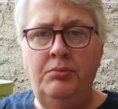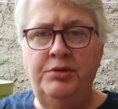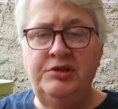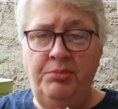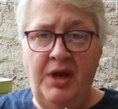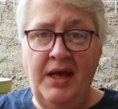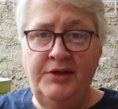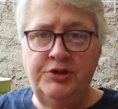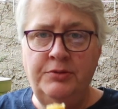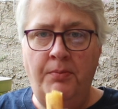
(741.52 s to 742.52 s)
But to be
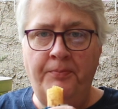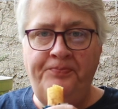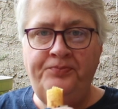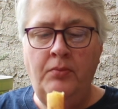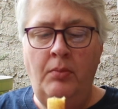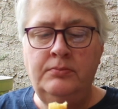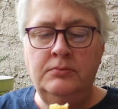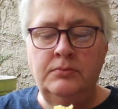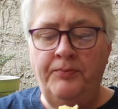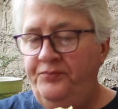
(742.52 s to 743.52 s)

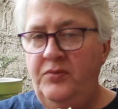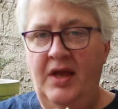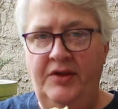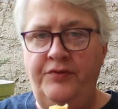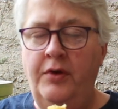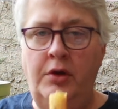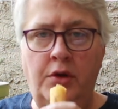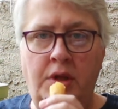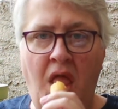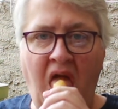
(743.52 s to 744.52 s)
honest, that's very good.